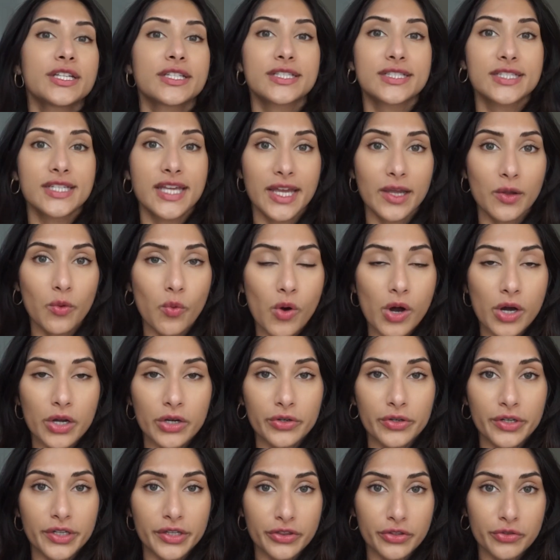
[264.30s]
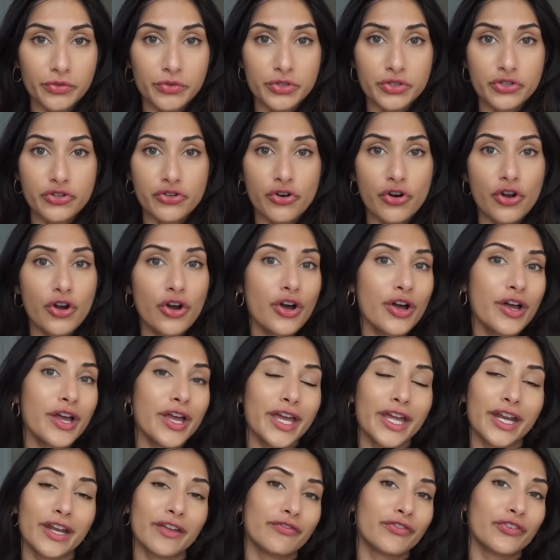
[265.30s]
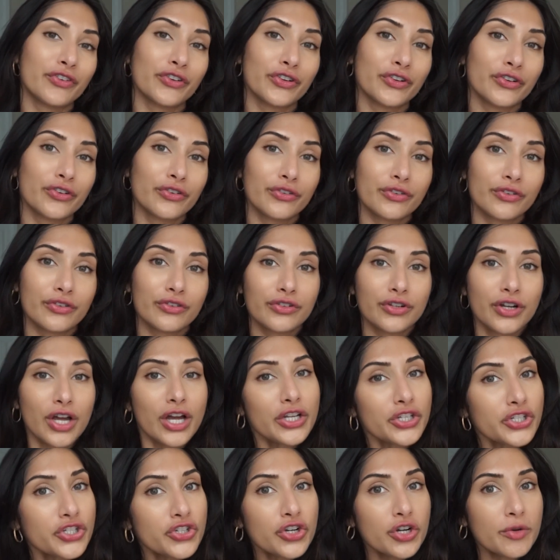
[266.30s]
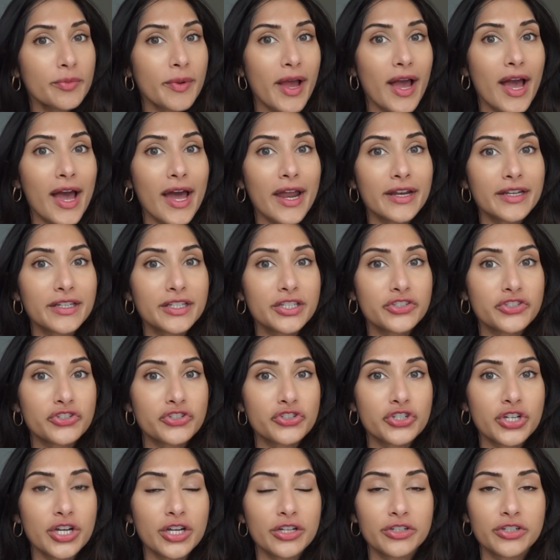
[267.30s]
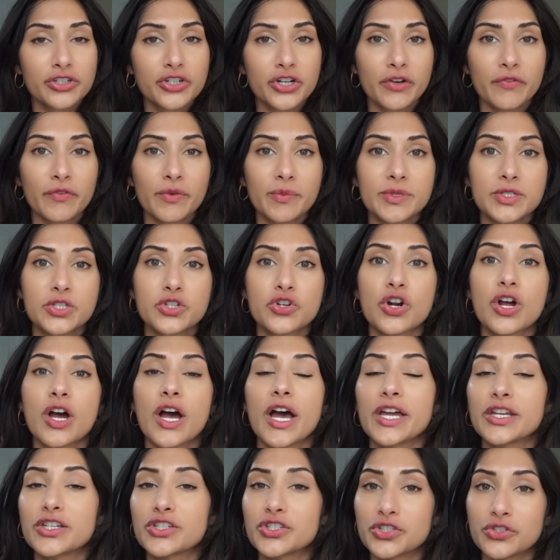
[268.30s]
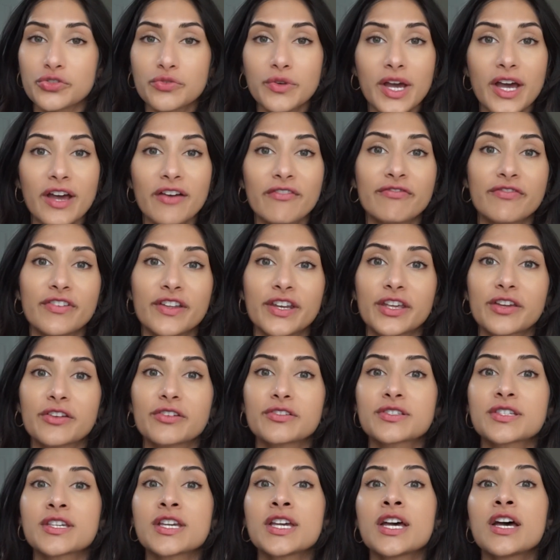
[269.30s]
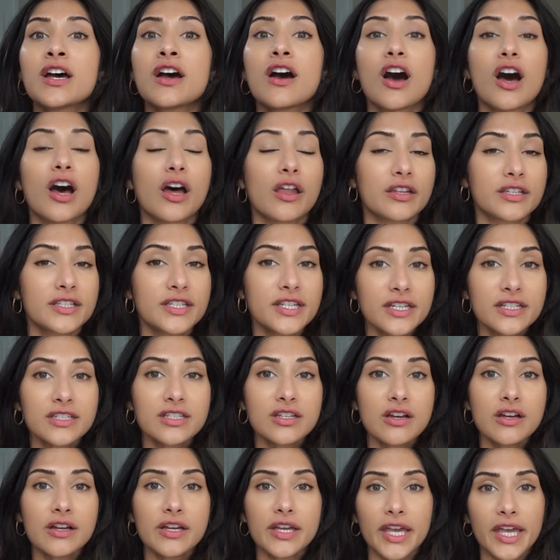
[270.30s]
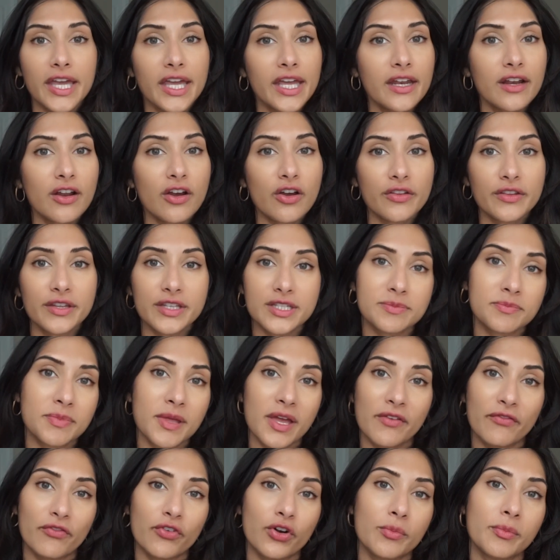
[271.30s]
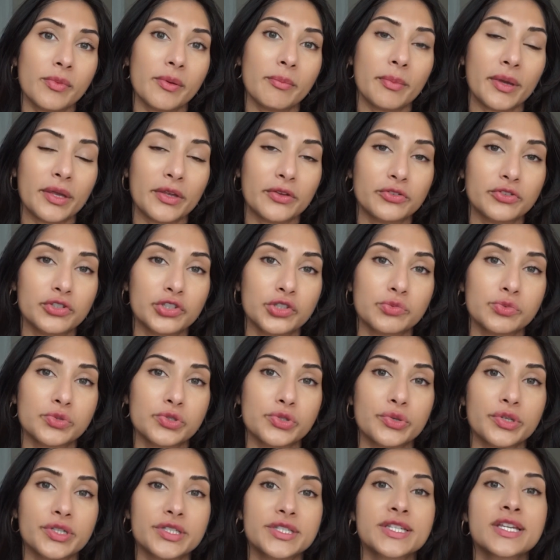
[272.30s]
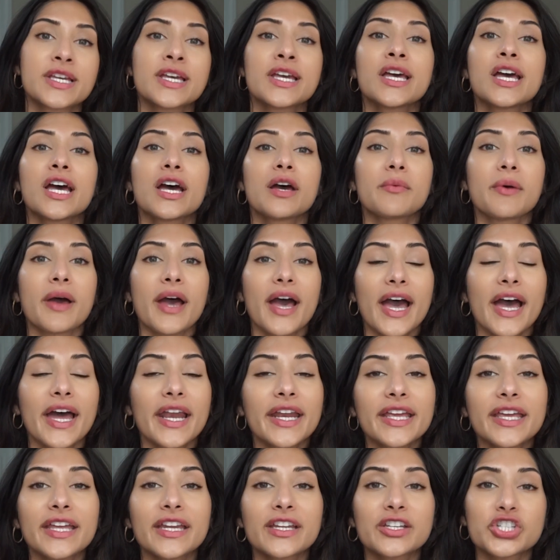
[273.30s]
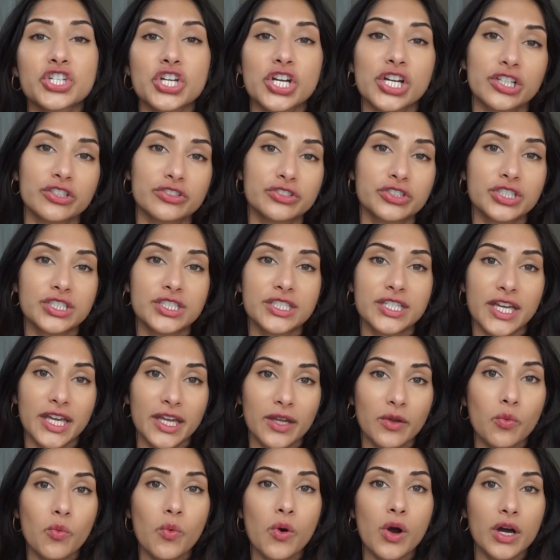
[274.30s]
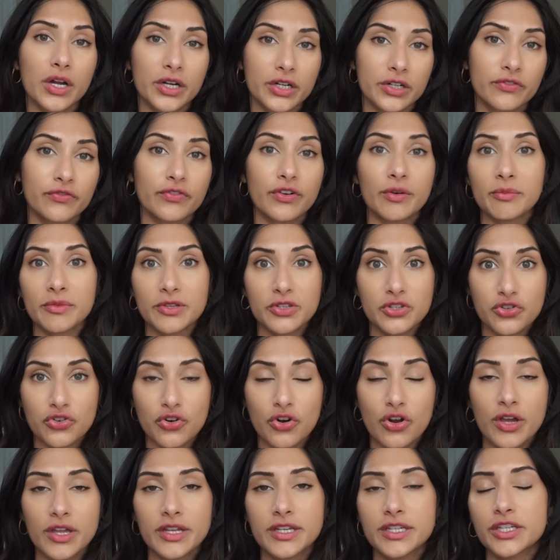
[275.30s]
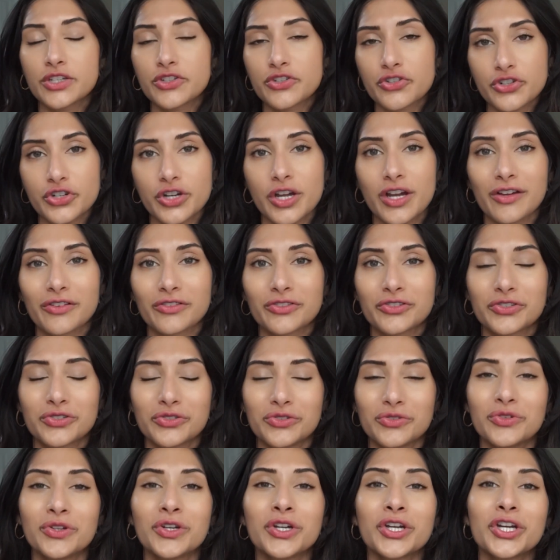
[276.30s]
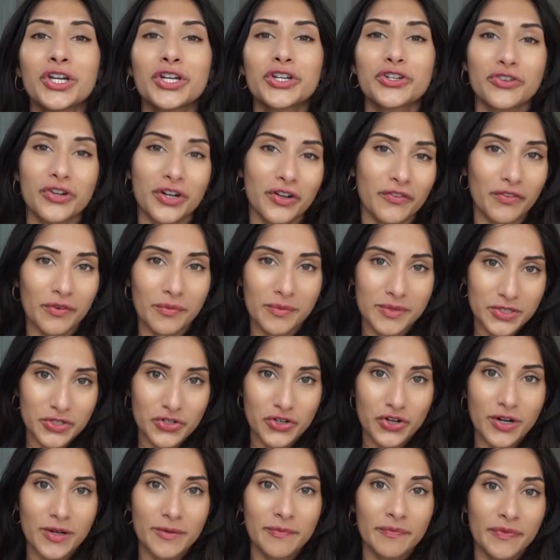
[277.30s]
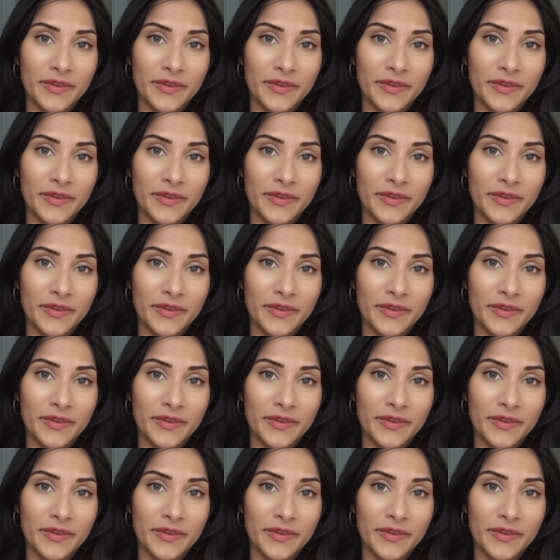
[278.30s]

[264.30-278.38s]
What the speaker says: take water in through a straw, and if you're not sure about how to teach your child to drink from a straw, I do have videos on TikTok and on this platform and my YouTube shorts about how to get a child to take water from a straw and teach your child to drink from a straw.